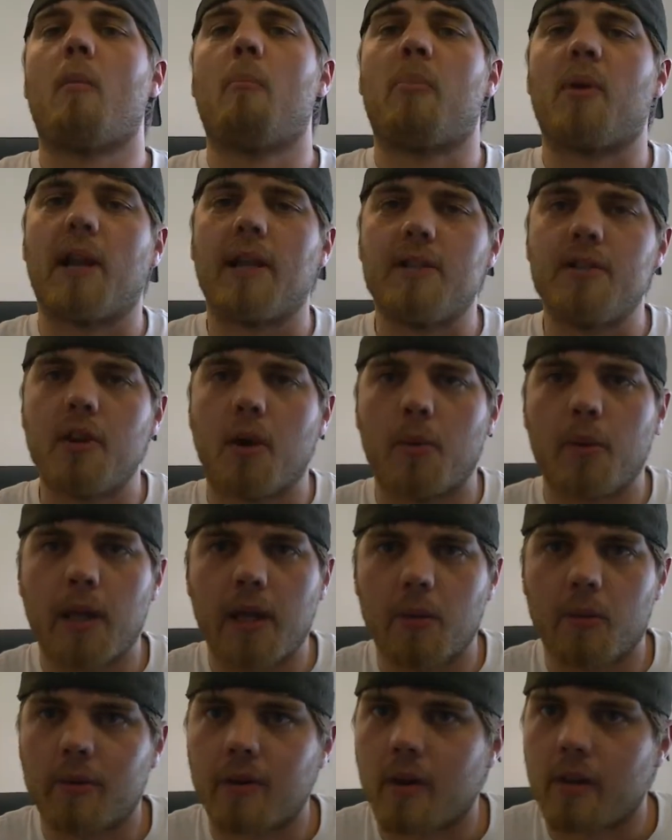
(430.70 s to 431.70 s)
But I don't
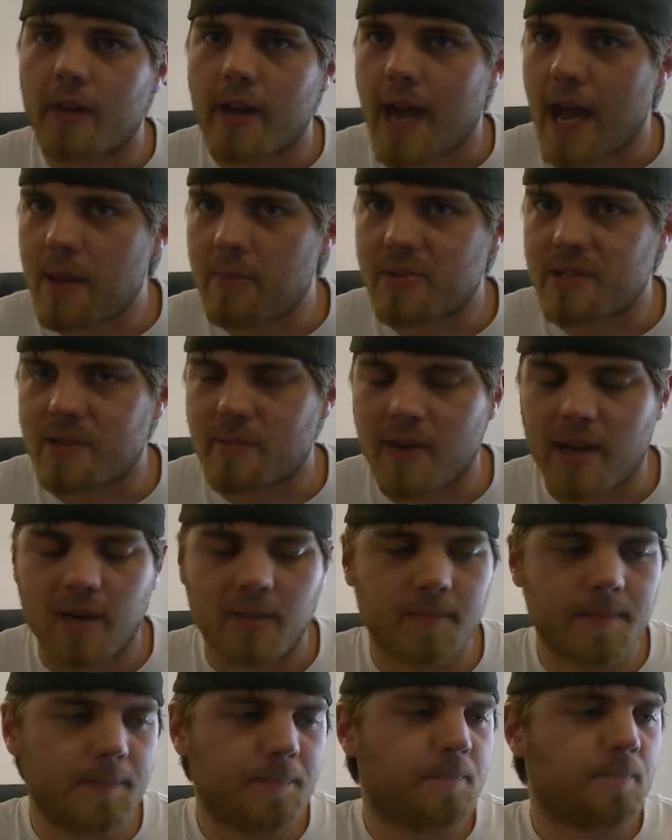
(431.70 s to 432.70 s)
get what all the hype is
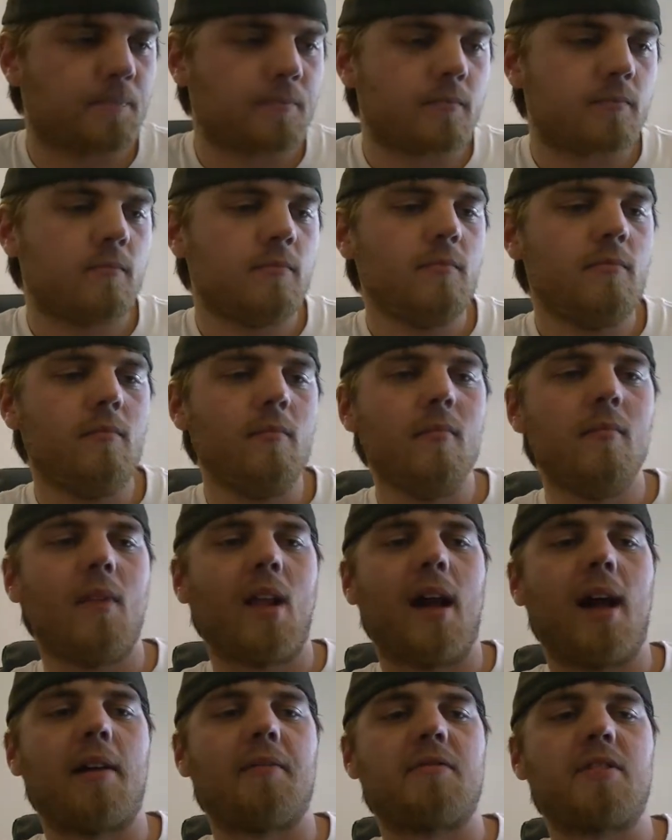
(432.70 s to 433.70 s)
about.
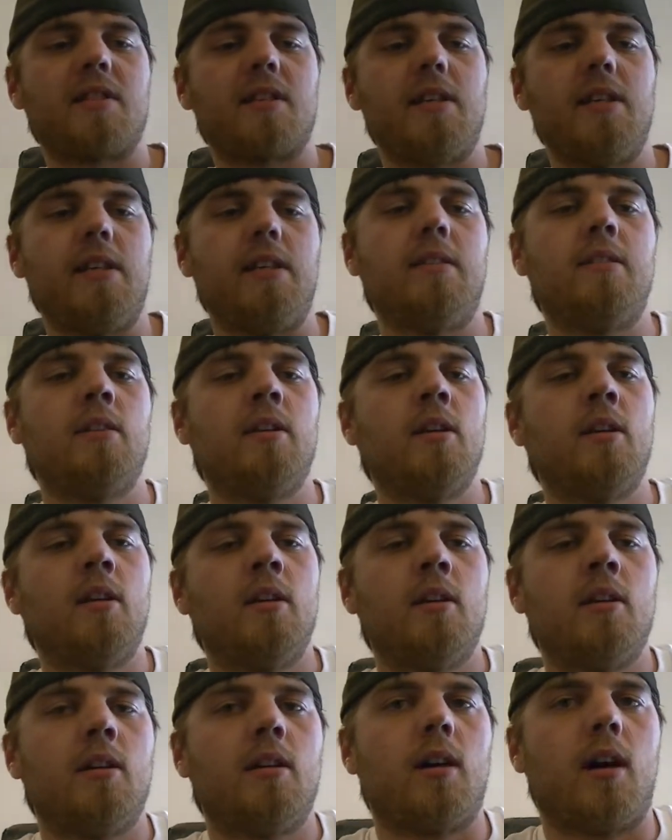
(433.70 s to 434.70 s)
I've seen
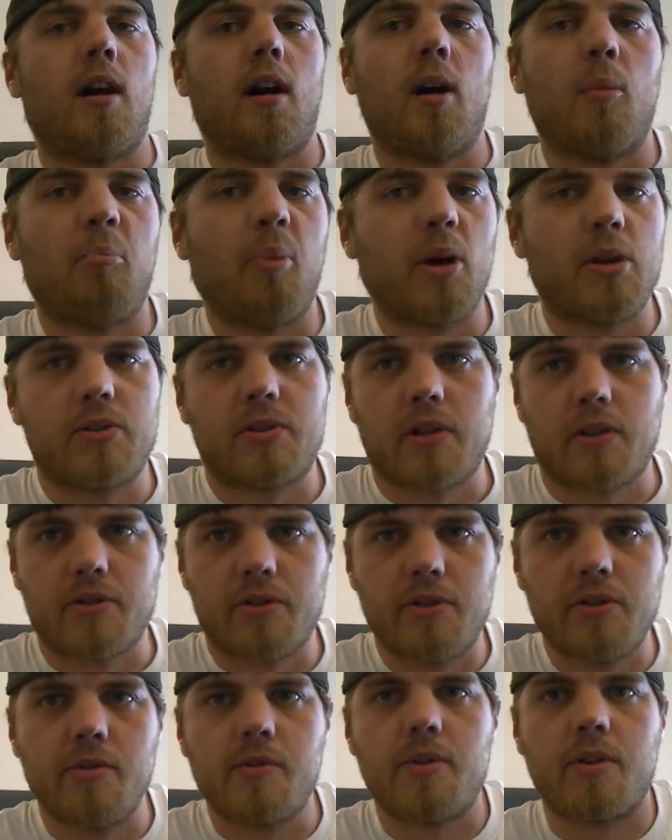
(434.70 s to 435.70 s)
posts on
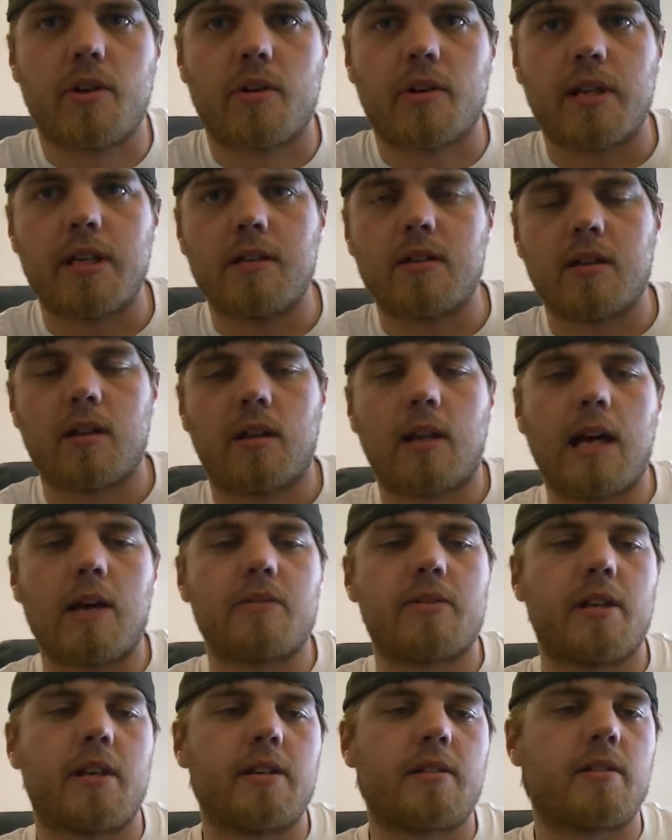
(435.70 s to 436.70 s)
Juice Junkies and
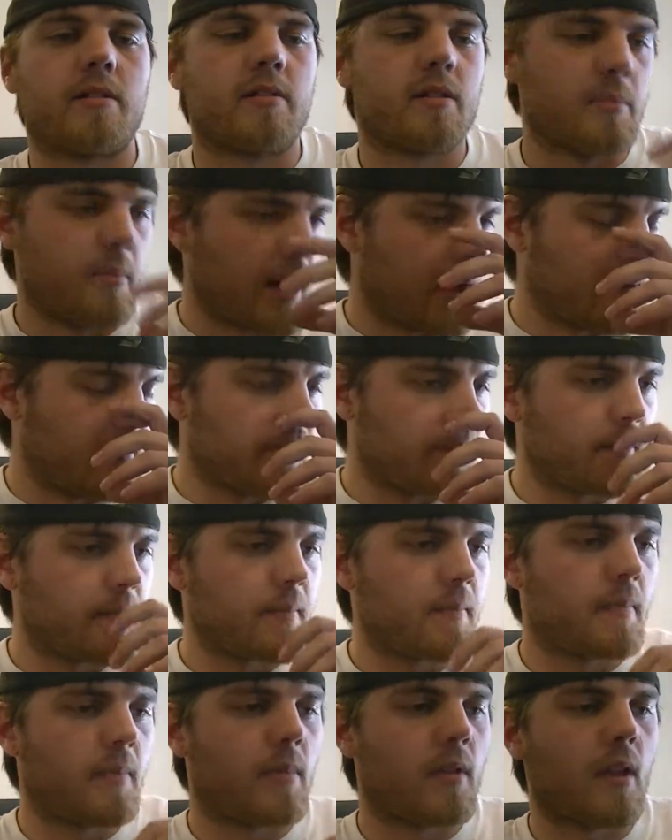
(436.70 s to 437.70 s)
Cloud Chasers about
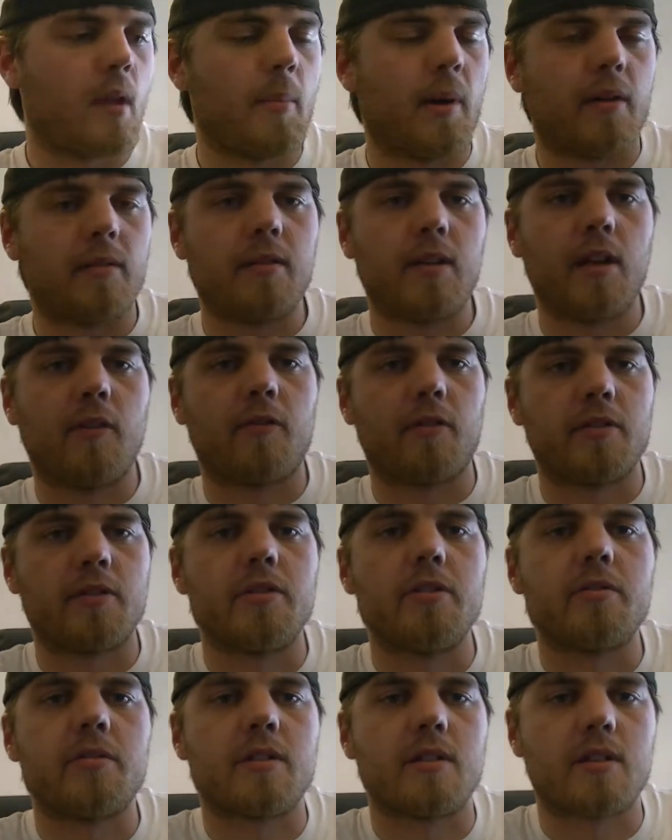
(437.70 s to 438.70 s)
different
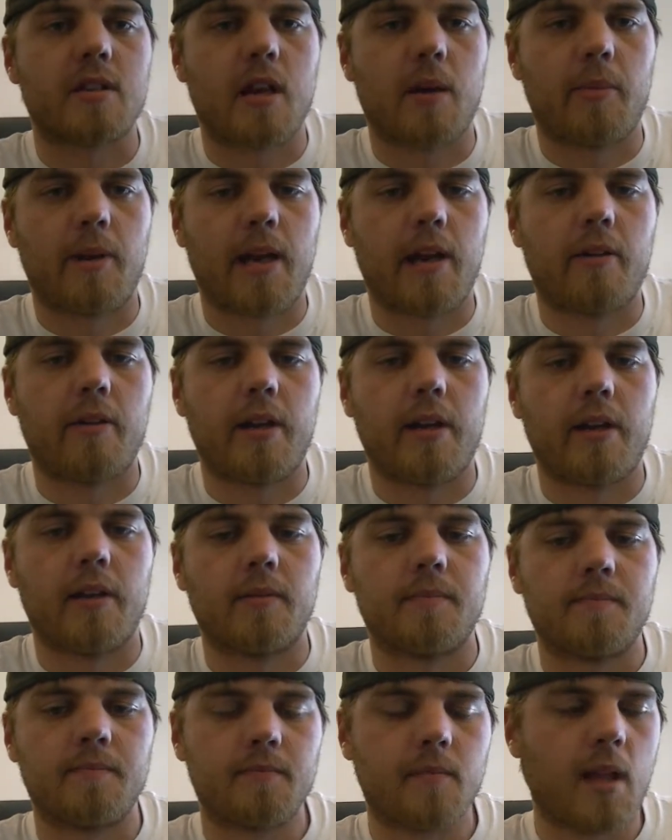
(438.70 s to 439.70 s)
juices coming out
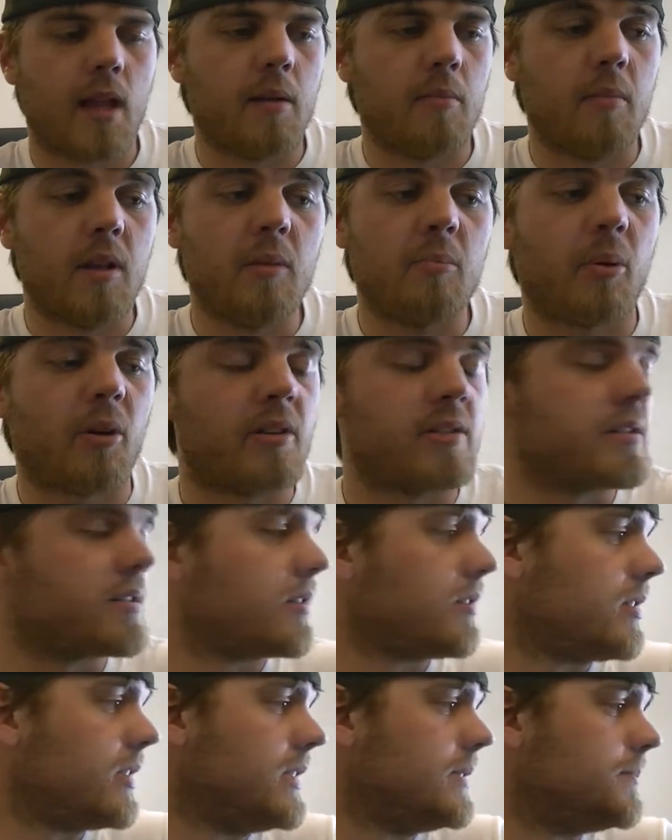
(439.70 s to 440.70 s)
here, and me
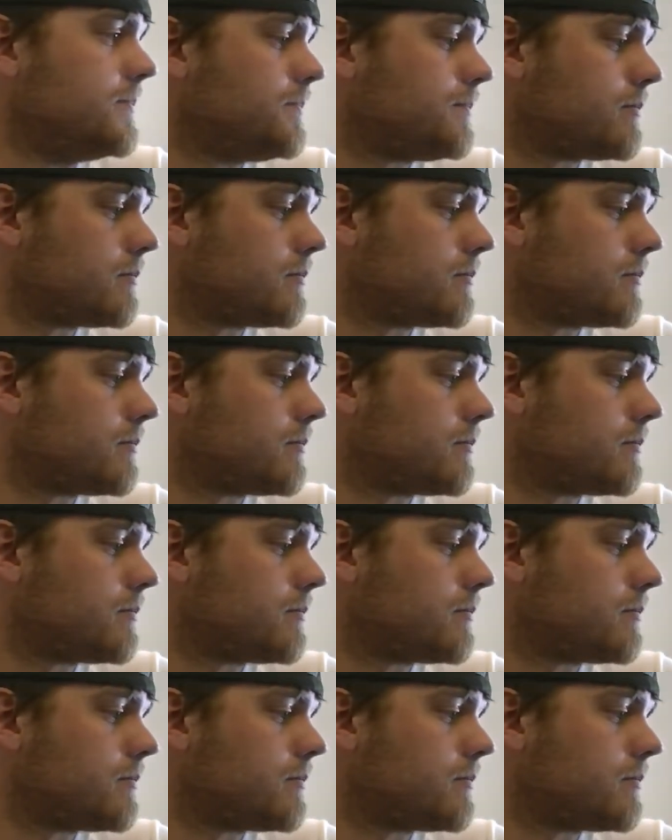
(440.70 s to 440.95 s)
personally,